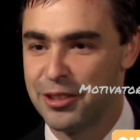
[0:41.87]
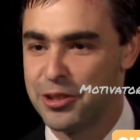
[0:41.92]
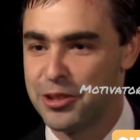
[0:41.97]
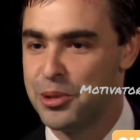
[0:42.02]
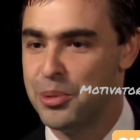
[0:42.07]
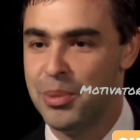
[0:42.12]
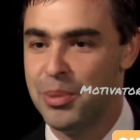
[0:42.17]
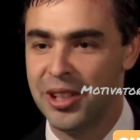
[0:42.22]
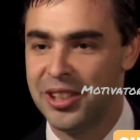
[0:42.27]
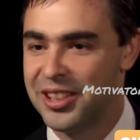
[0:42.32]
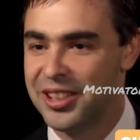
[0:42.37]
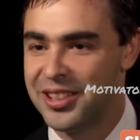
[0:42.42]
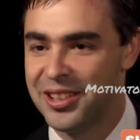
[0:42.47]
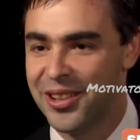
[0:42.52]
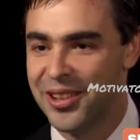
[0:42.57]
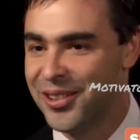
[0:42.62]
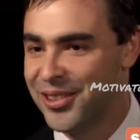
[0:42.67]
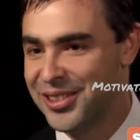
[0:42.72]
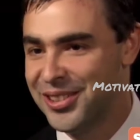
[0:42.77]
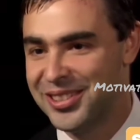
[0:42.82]
2 billion
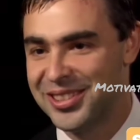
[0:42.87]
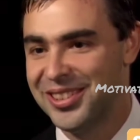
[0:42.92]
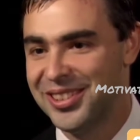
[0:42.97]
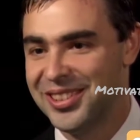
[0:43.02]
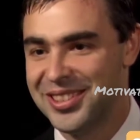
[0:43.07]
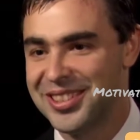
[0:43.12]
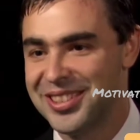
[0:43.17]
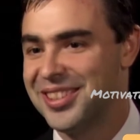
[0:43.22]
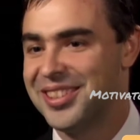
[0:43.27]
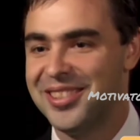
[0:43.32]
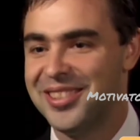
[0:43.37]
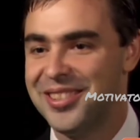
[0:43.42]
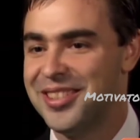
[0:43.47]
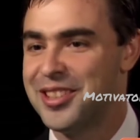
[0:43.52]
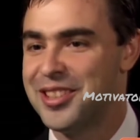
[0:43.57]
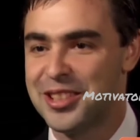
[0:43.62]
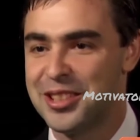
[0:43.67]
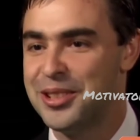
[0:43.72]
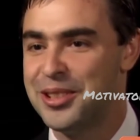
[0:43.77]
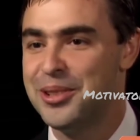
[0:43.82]
nodes. So it's
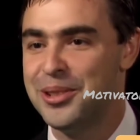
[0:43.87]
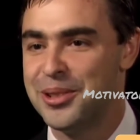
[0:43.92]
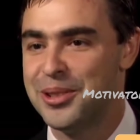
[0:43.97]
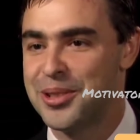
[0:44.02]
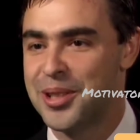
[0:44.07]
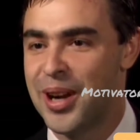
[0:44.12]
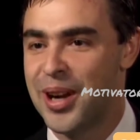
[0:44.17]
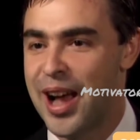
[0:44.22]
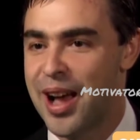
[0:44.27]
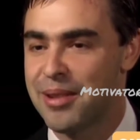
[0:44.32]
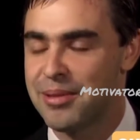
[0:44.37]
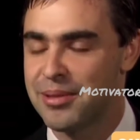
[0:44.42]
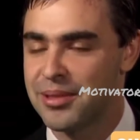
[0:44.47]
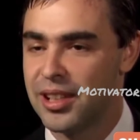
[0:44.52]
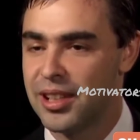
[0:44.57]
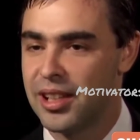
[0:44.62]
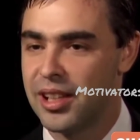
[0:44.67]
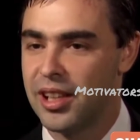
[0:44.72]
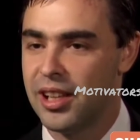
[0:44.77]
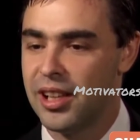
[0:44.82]
a huge graph.
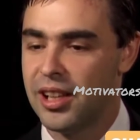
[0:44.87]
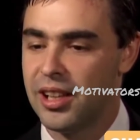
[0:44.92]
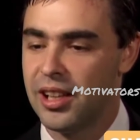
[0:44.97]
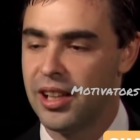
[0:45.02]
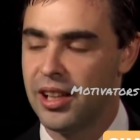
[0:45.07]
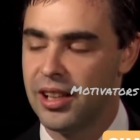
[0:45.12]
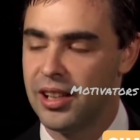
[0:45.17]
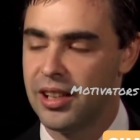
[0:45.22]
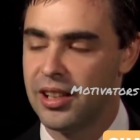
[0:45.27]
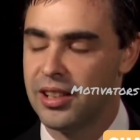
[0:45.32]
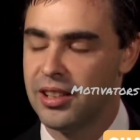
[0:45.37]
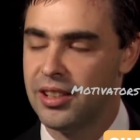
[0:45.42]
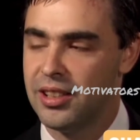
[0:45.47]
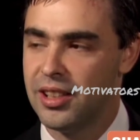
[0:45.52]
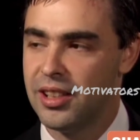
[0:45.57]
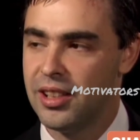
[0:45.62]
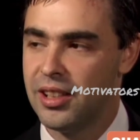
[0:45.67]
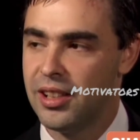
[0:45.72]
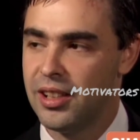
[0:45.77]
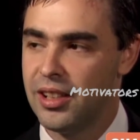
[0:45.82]
And
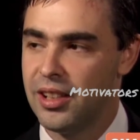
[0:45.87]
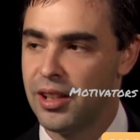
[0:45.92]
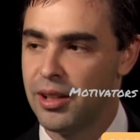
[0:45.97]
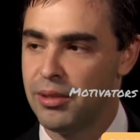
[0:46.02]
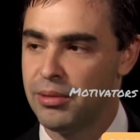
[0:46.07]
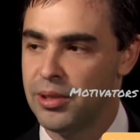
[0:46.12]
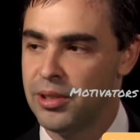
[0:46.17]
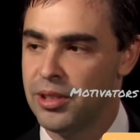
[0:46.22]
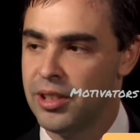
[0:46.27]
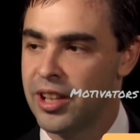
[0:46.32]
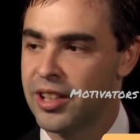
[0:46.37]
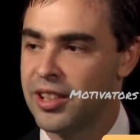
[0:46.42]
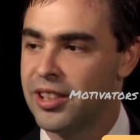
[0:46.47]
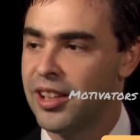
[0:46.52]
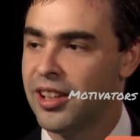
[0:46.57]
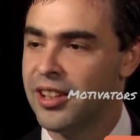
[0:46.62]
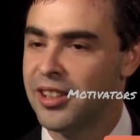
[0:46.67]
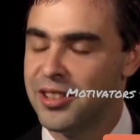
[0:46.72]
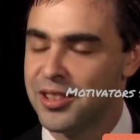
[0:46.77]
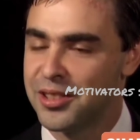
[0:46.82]
I figured I could
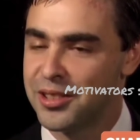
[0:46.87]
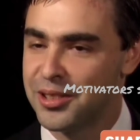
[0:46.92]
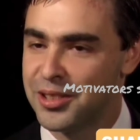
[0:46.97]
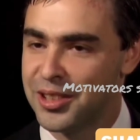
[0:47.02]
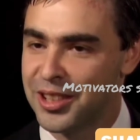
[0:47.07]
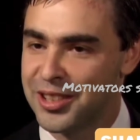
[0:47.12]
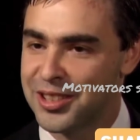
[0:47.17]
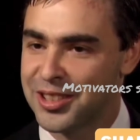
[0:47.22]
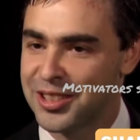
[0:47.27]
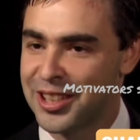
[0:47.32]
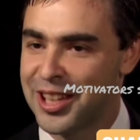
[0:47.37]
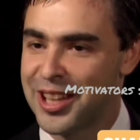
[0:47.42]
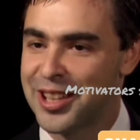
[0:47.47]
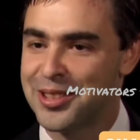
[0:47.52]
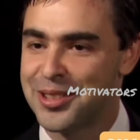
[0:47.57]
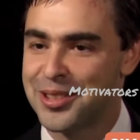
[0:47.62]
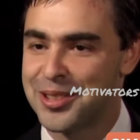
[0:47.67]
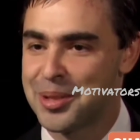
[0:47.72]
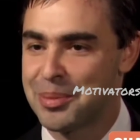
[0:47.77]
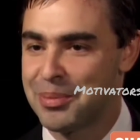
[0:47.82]
get a dissertation and
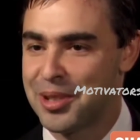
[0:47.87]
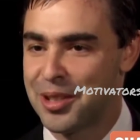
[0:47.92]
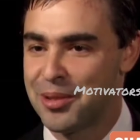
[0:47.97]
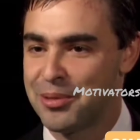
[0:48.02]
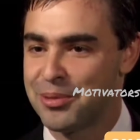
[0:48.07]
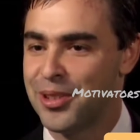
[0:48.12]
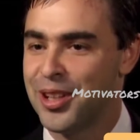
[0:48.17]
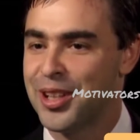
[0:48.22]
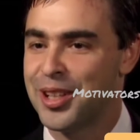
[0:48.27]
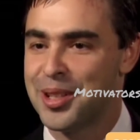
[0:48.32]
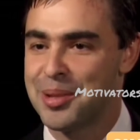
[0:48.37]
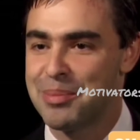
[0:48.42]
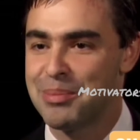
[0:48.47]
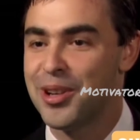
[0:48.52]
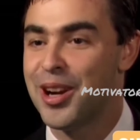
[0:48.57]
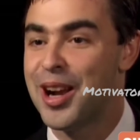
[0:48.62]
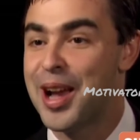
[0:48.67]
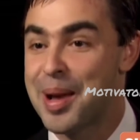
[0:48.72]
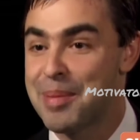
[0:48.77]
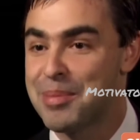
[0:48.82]
do something fun and
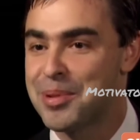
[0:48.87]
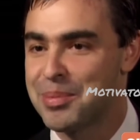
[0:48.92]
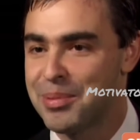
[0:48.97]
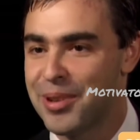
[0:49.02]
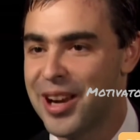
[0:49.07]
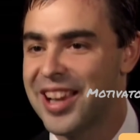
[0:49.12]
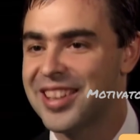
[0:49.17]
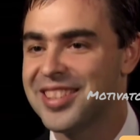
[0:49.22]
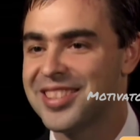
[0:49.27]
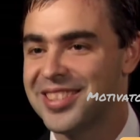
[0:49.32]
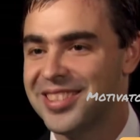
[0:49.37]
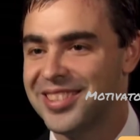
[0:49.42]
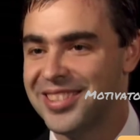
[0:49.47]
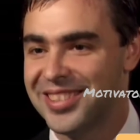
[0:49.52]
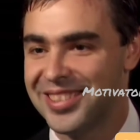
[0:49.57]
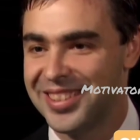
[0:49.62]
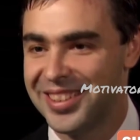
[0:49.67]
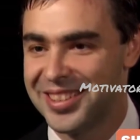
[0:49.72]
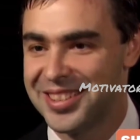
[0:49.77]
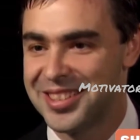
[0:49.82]
perhaps
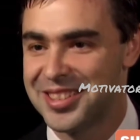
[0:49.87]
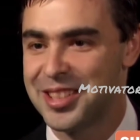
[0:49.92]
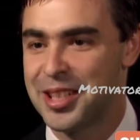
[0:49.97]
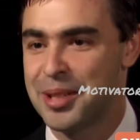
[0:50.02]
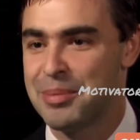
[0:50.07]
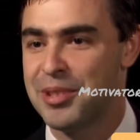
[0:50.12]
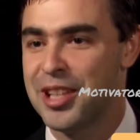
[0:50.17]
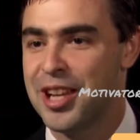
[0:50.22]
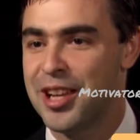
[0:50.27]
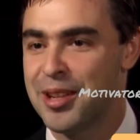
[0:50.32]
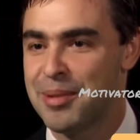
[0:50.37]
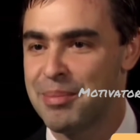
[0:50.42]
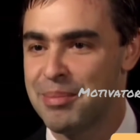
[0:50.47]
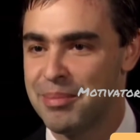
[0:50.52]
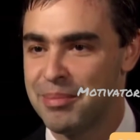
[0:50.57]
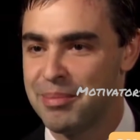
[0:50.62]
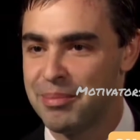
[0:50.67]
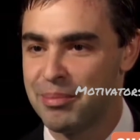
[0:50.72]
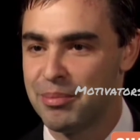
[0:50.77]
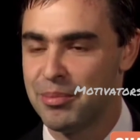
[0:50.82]
practical at the same time,
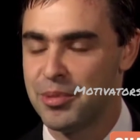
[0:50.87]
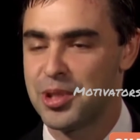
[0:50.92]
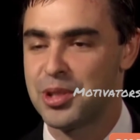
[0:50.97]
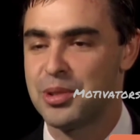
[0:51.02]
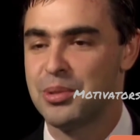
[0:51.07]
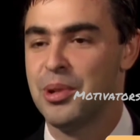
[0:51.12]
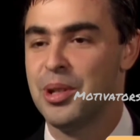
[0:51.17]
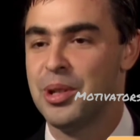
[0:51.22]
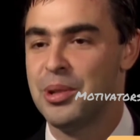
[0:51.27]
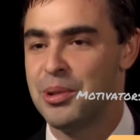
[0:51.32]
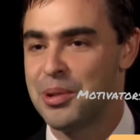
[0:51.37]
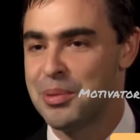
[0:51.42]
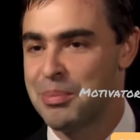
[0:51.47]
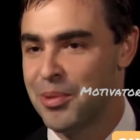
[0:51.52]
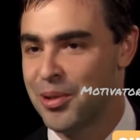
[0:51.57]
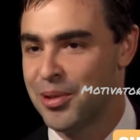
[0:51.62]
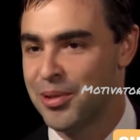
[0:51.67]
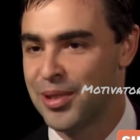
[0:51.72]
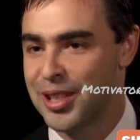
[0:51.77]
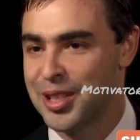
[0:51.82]
which is really what
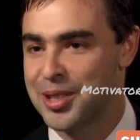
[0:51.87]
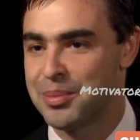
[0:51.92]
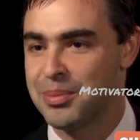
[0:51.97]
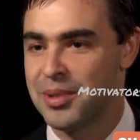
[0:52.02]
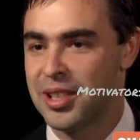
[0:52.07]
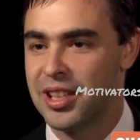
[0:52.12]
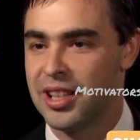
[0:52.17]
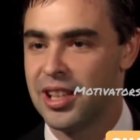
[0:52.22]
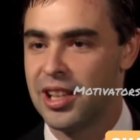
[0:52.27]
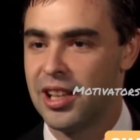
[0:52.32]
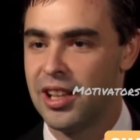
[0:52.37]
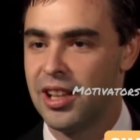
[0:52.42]
motivates me.